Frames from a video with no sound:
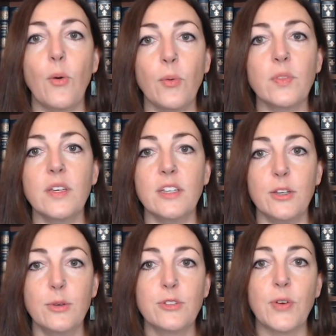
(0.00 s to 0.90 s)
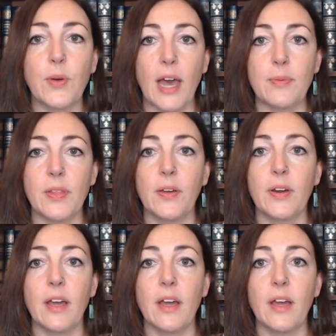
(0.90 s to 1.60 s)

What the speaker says: only use vocabulary